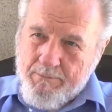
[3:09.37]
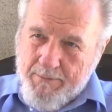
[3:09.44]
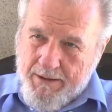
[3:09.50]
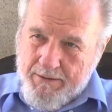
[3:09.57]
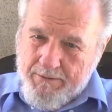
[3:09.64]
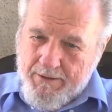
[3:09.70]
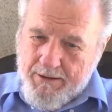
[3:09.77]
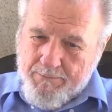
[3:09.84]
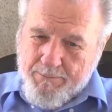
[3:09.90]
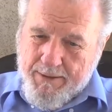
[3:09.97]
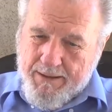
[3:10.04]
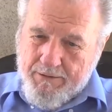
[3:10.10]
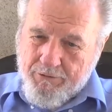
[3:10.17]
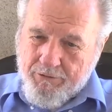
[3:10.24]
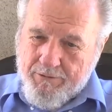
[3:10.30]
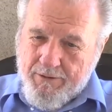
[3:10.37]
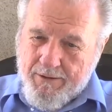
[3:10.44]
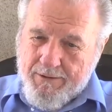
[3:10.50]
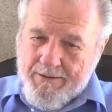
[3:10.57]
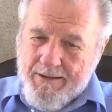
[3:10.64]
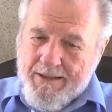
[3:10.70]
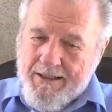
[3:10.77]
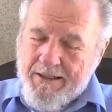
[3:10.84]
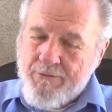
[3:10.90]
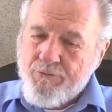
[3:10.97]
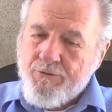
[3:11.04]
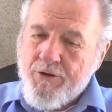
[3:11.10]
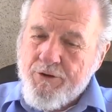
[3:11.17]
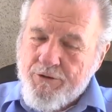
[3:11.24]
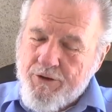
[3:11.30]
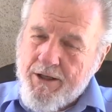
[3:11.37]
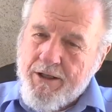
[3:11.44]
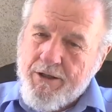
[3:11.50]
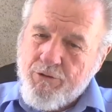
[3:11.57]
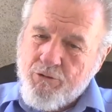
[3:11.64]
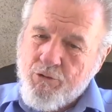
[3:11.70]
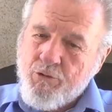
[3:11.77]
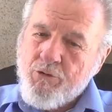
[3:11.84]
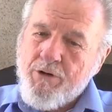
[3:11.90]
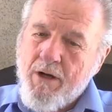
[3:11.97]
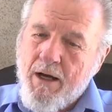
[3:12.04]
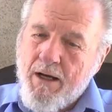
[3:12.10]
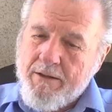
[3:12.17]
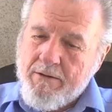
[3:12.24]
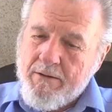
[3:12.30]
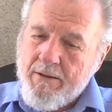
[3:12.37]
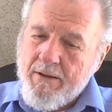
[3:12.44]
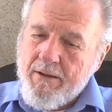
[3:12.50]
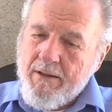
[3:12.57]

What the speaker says: Mandate Palestine if they do not